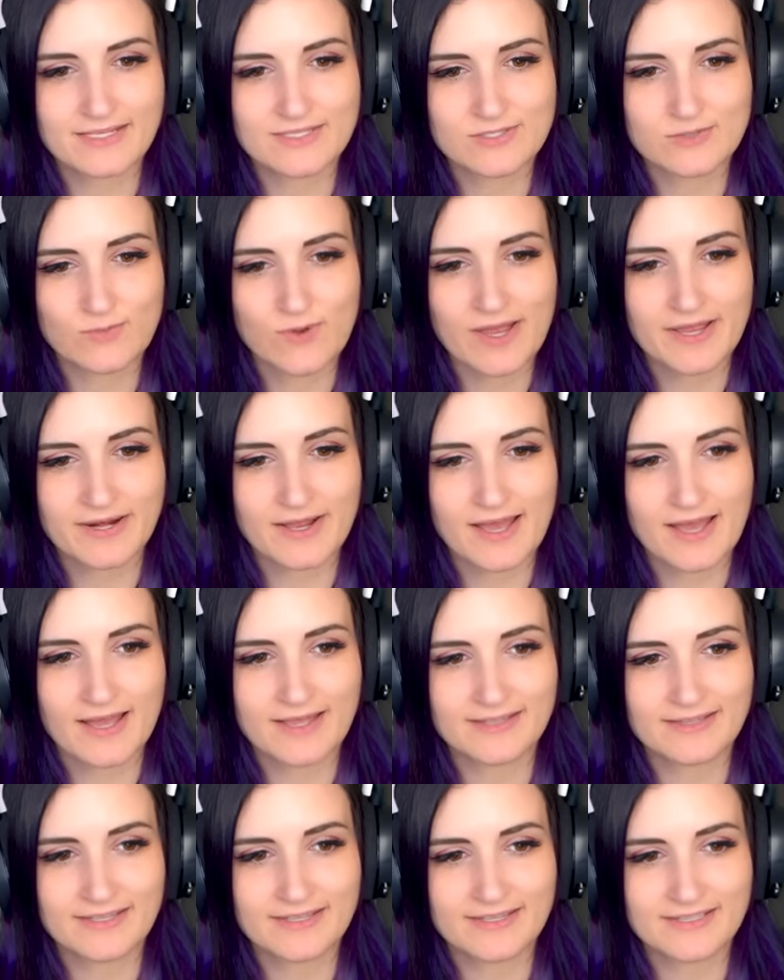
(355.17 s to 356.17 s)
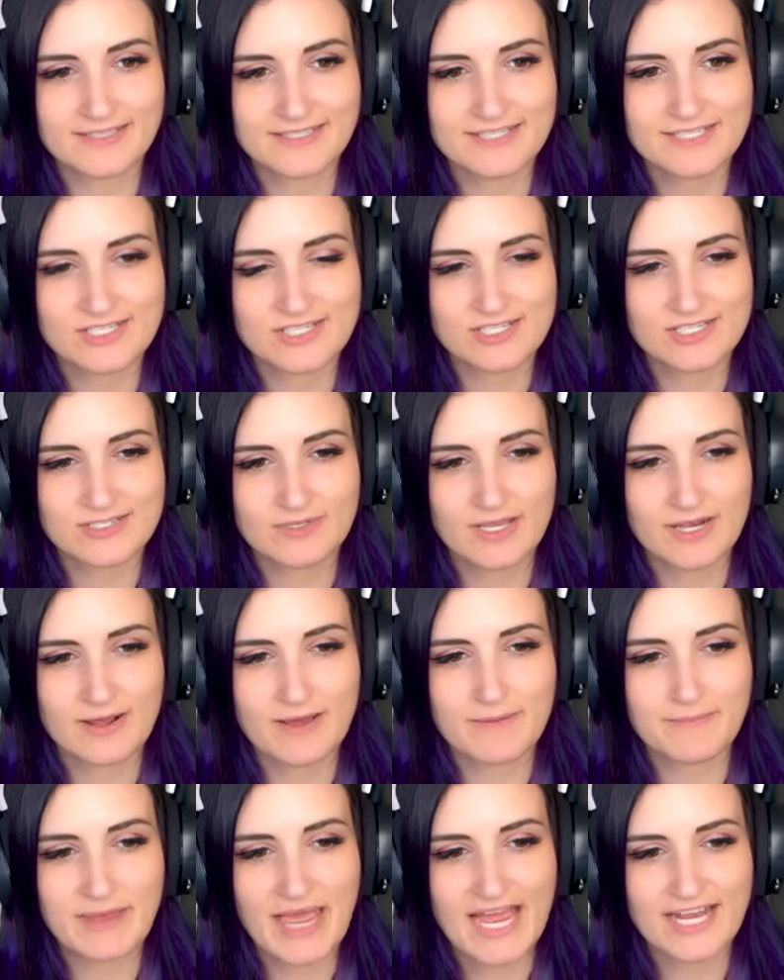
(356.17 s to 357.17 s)
because why not? And then let's just get
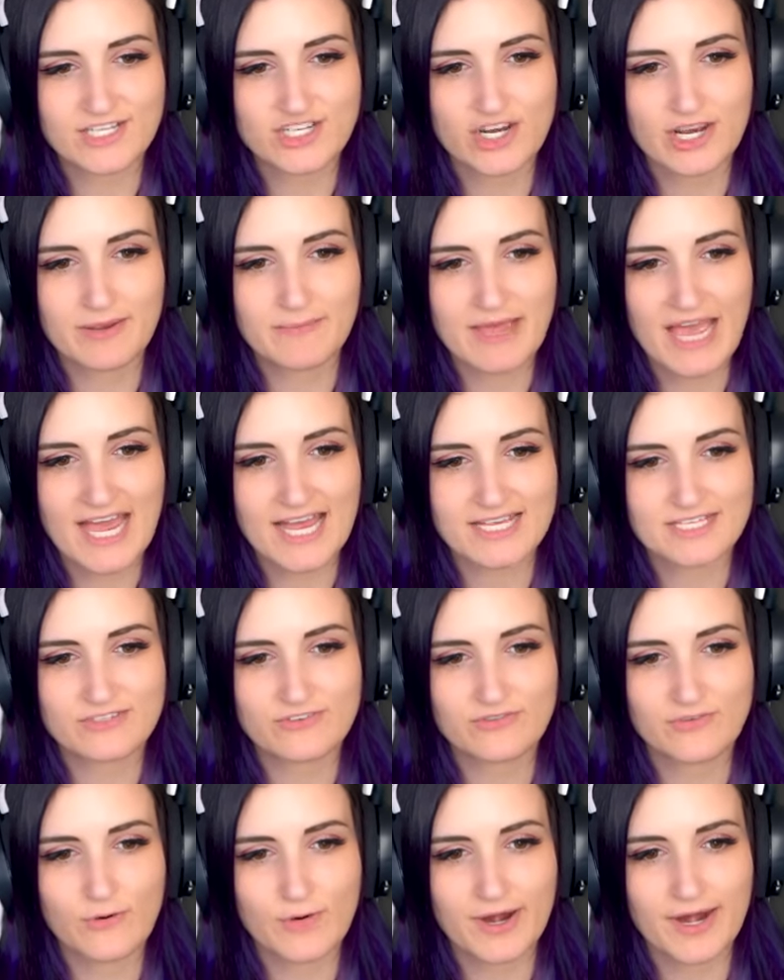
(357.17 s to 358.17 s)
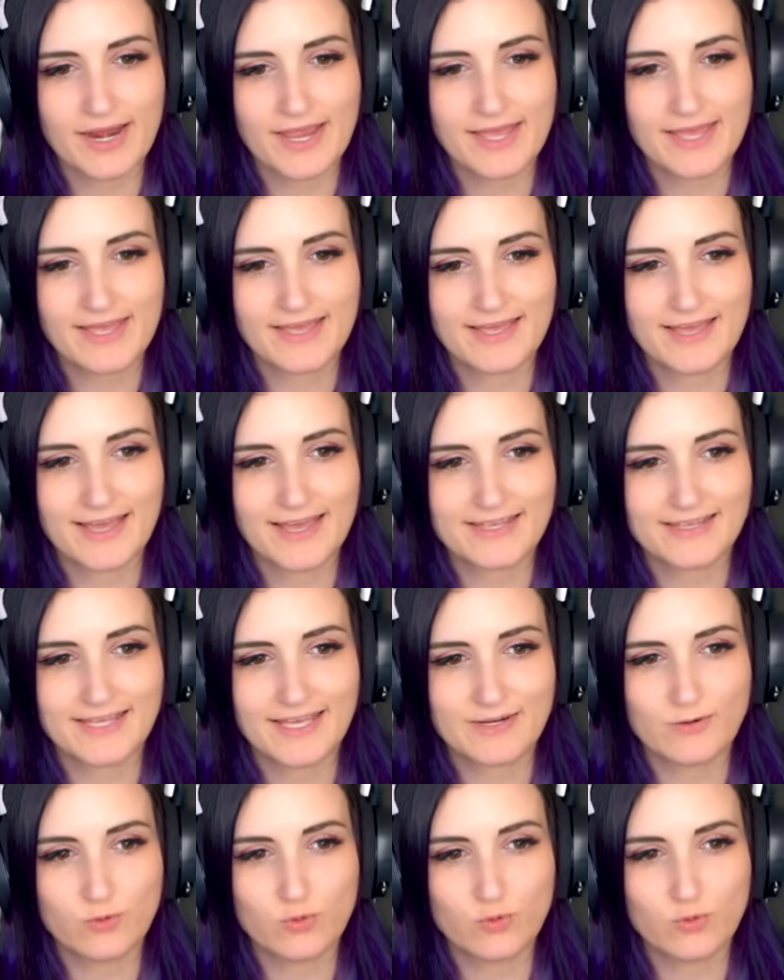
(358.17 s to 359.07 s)
a matching mask for it. And then,